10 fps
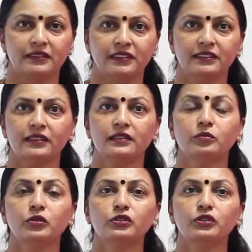These are the
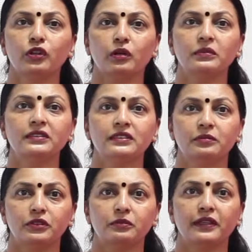most common
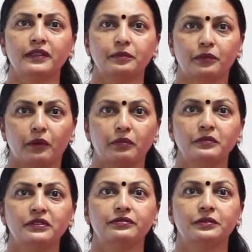symptomatic
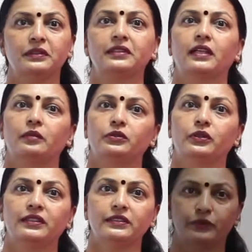problems women come to
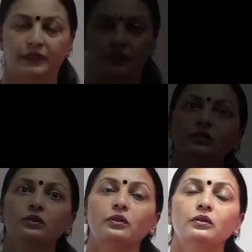us with.
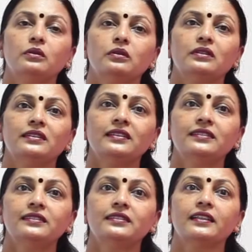So,
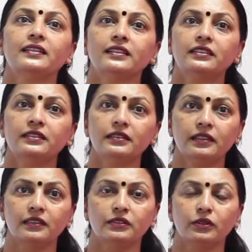this condition
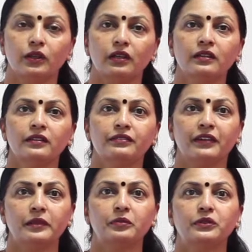is called
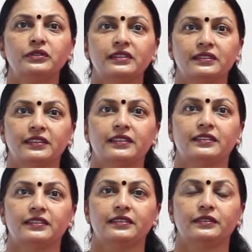fibrocystic
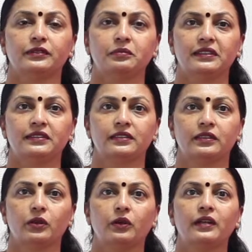disease of the breast,
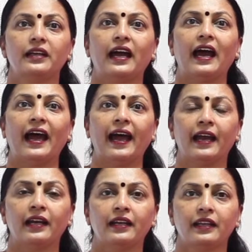or
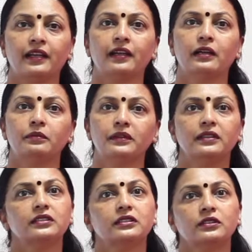AND,
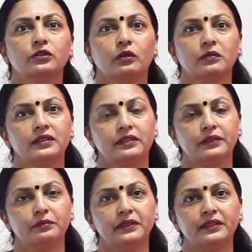aberration in normal
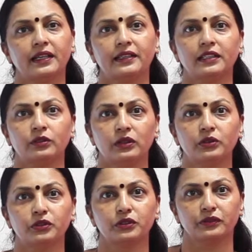development and
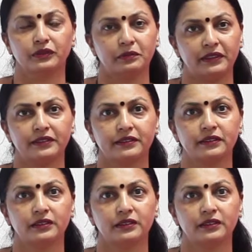involution of the breast.